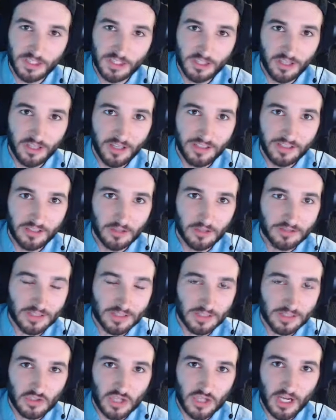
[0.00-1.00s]
We need Lane to go
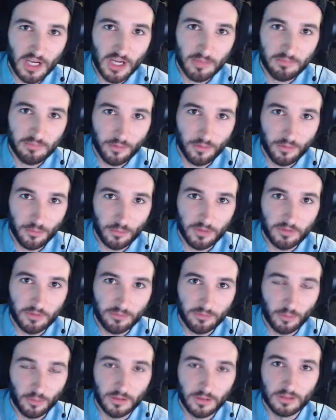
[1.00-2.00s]
take a job for 3
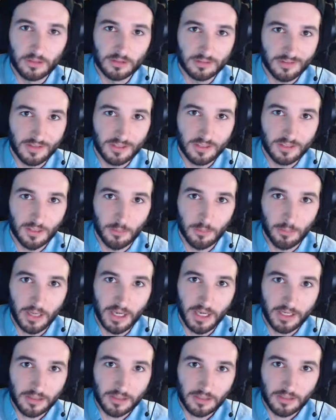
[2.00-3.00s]
or 4 years and then come
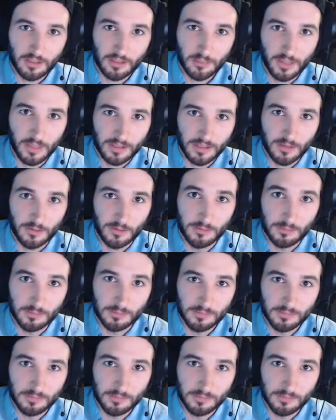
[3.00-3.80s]
back home.